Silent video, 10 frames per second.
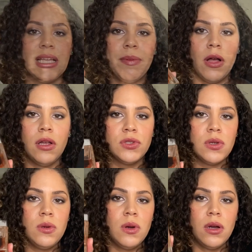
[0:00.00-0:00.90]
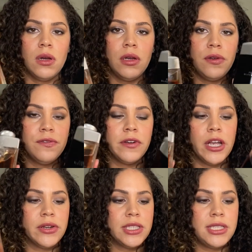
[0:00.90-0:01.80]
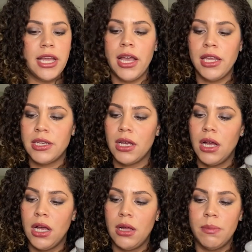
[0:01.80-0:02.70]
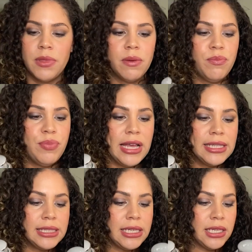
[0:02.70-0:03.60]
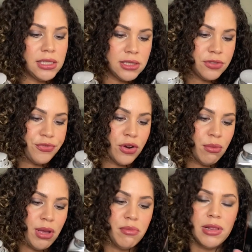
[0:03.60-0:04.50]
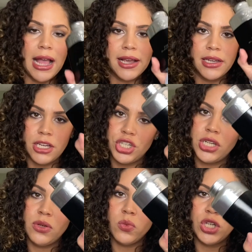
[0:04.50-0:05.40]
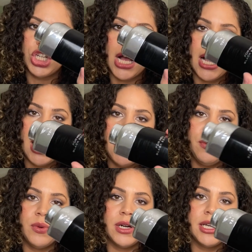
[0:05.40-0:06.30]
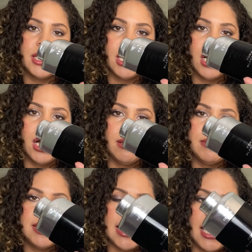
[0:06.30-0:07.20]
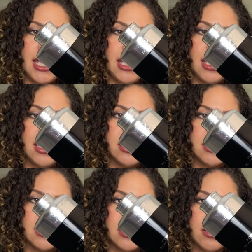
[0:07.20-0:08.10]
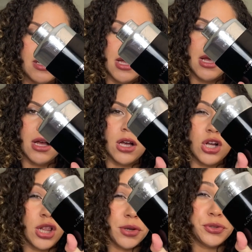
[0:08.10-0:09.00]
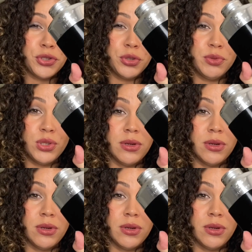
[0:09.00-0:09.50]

up, also on FragranceNet, the Bentleys Furman Black Edition, which I would say is a close dupe to